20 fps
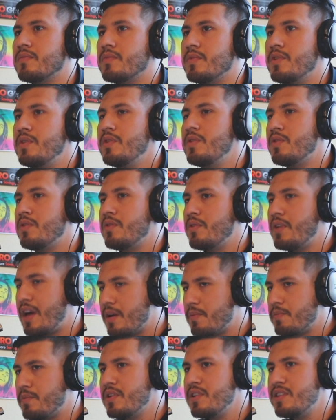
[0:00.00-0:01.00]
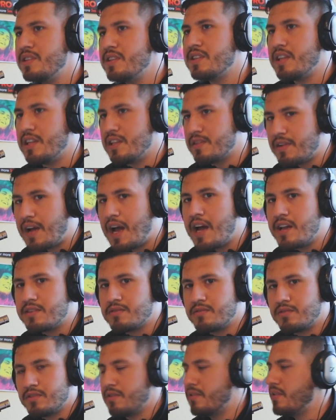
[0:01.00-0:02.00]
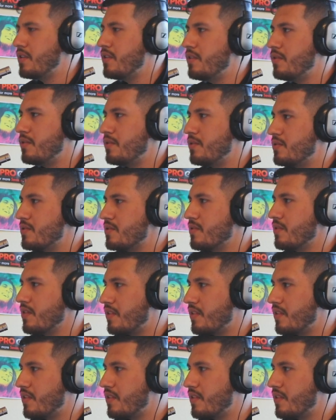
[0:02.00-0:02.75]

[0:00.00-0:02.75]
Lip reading: You had a pretty successful high school career. You scored